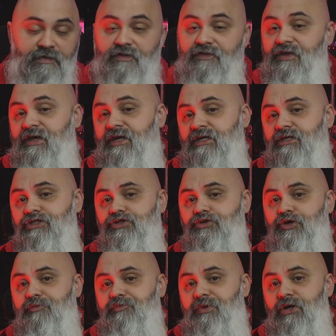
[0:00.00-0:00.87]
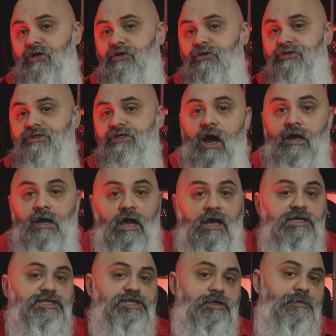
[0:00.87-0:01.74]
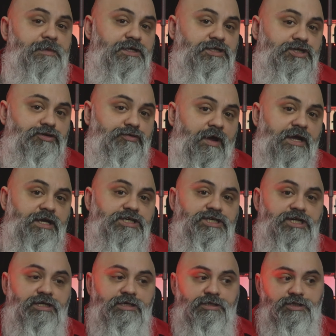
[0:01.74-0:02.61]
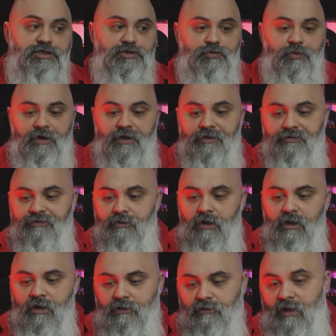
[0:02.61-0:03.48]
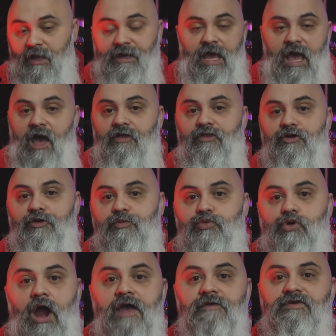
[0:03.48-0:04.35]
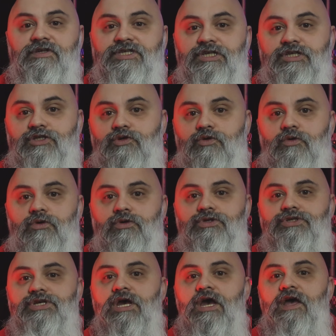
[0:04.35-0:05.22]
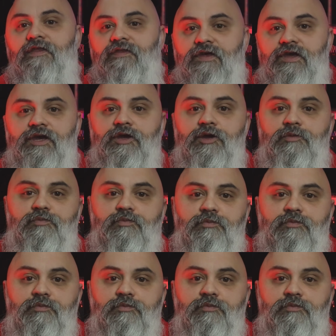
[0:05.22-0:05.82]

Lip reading: thing is you could build custom integrations with like other privacy tools. The